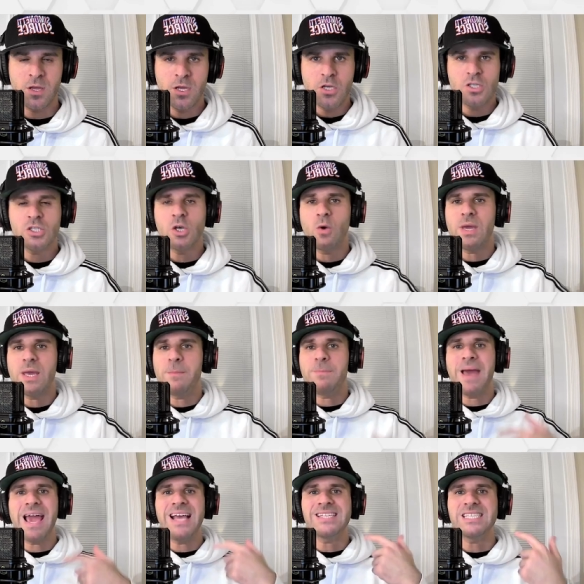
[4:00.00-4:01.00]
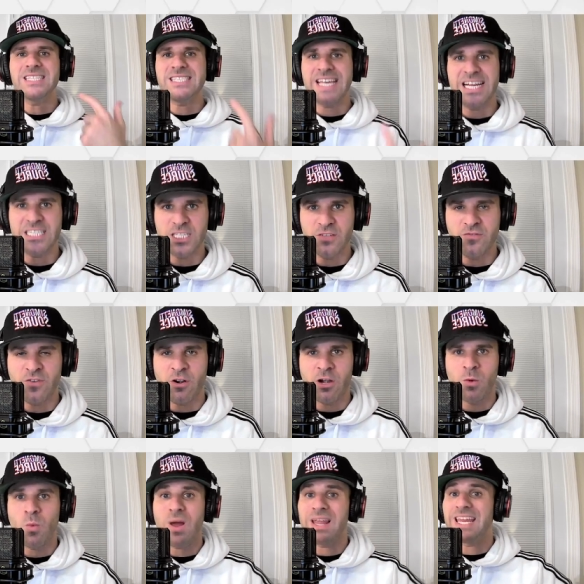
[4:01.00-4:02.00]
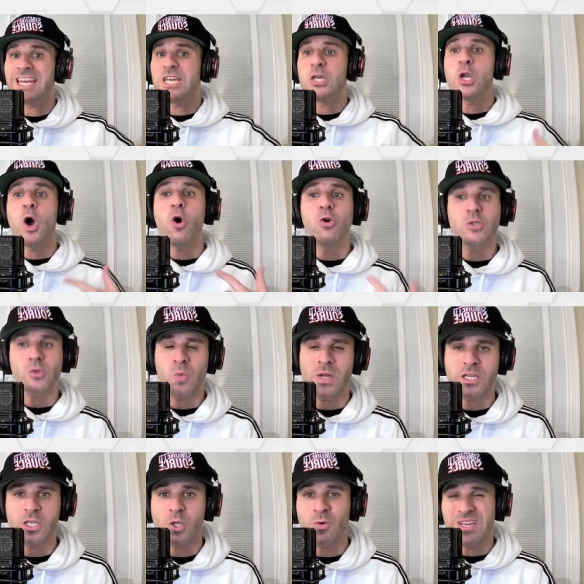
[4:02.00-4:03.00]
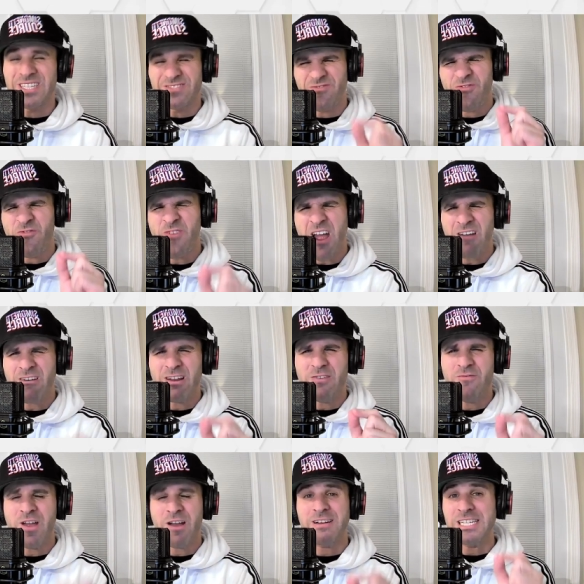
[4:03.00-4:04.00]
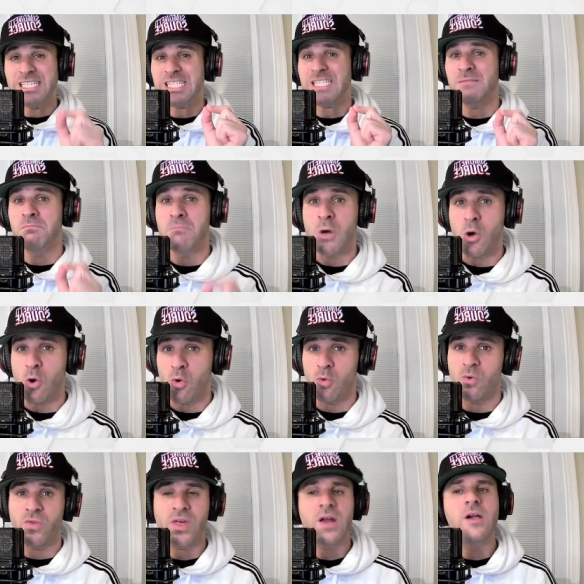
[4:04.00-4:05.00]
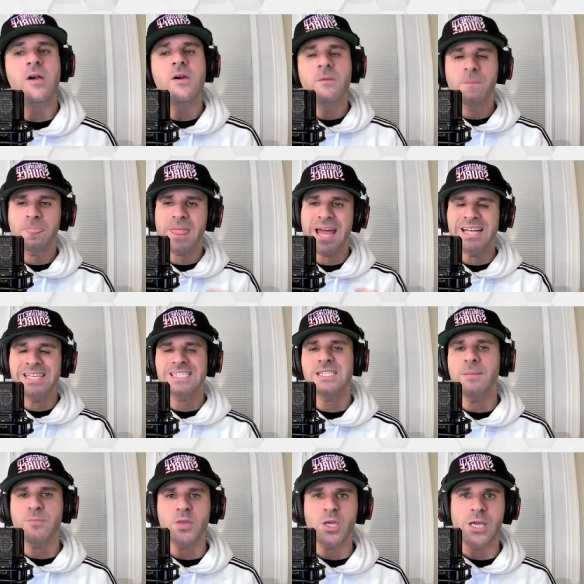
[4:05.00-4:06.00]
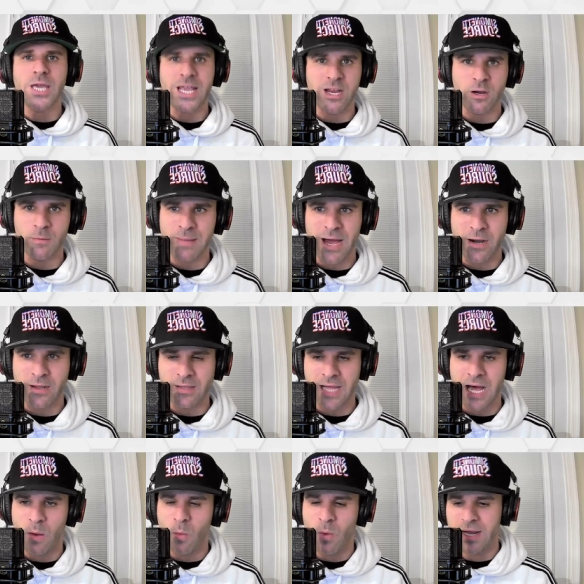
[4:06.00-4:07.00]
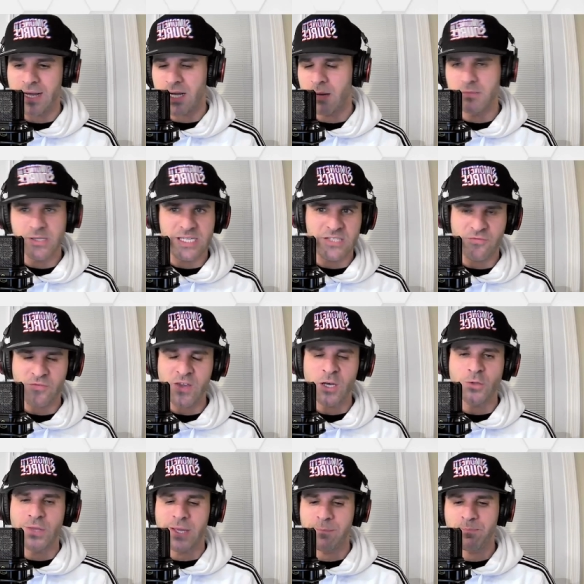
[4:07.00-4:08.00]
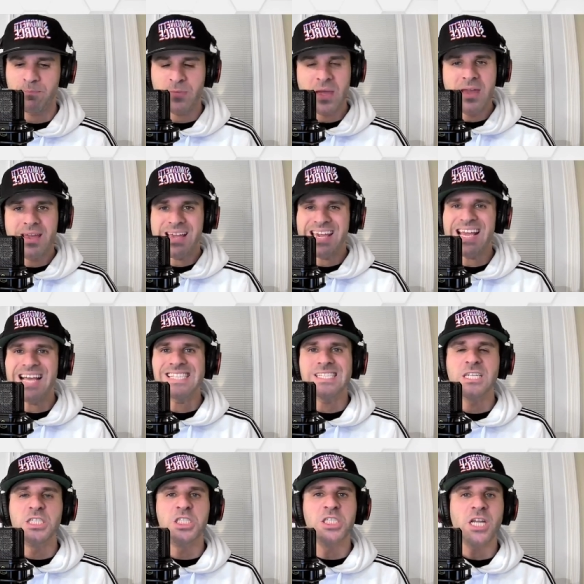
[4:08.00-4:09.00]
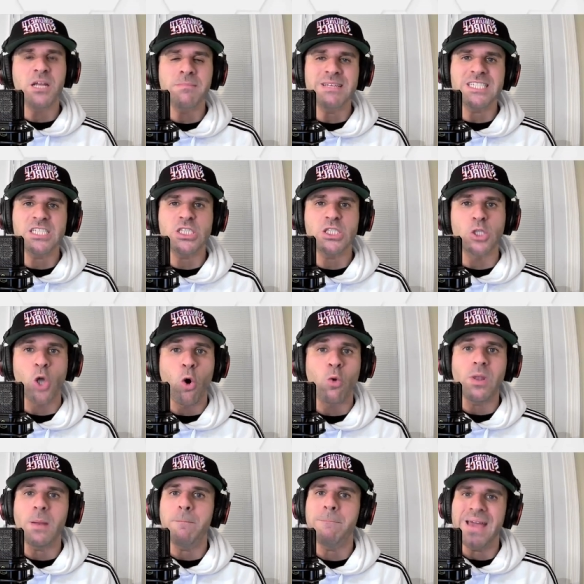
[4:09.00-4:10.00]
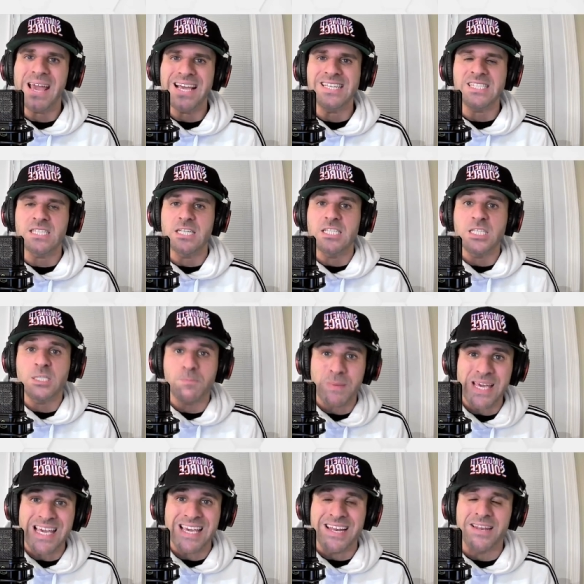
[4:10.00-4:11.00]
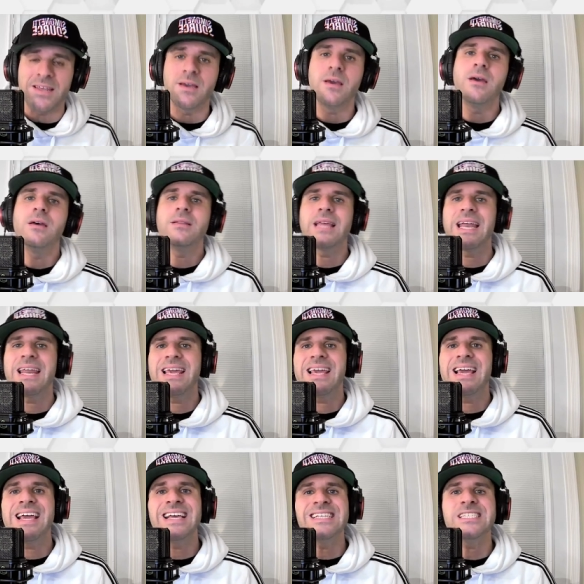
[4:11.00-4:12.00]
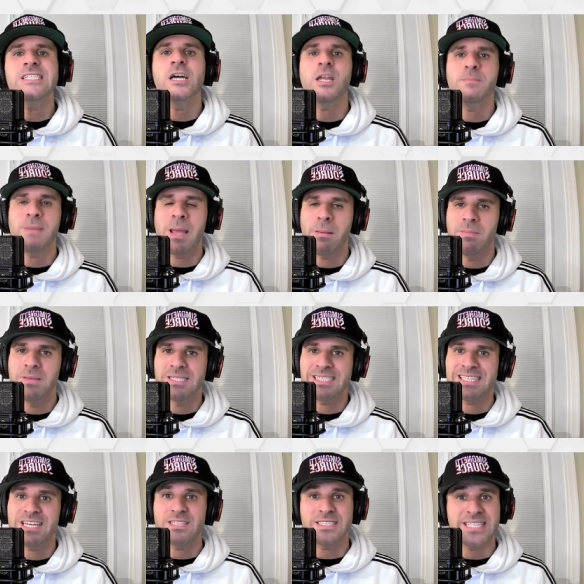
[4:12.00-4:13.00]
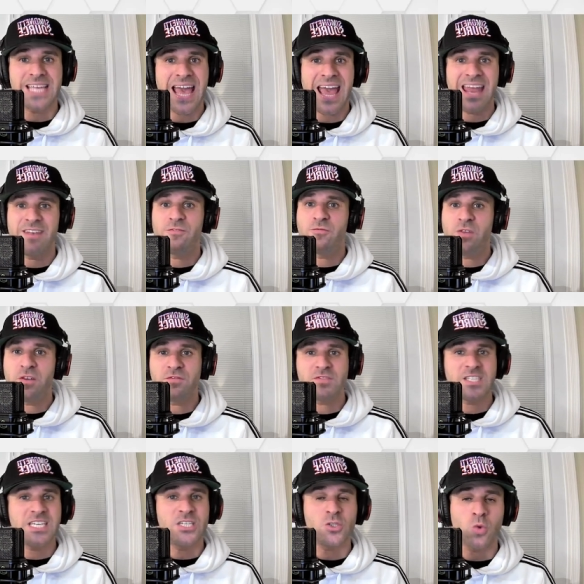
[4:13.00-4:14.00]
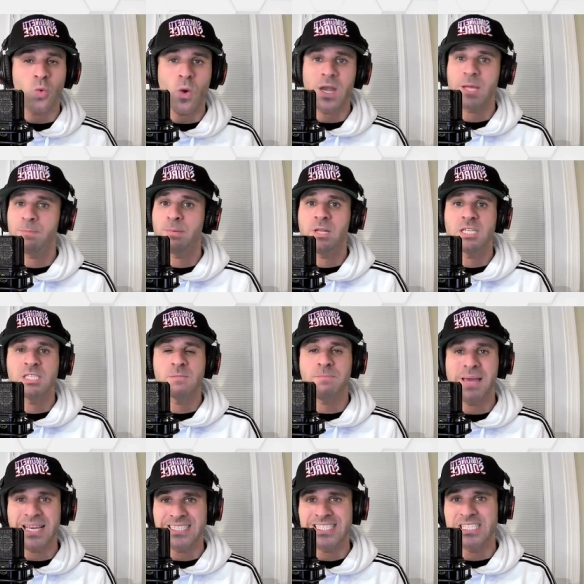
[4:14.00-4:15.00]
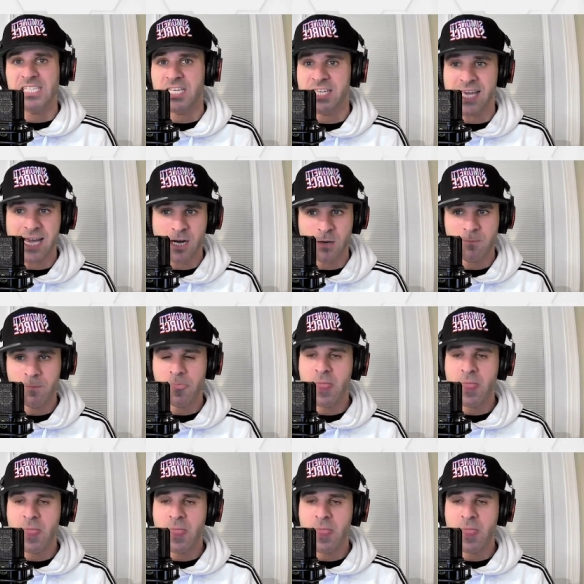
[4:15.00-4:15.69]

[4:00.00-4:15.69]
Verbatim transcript: So he pays attention very well. He knows what to do. He's very, very smooth. That is something you hear about a lot when it comes to his fielding. He has legitimate stolen base speed, that he is going to be able to steal 10, 15, 20-plus bases a year.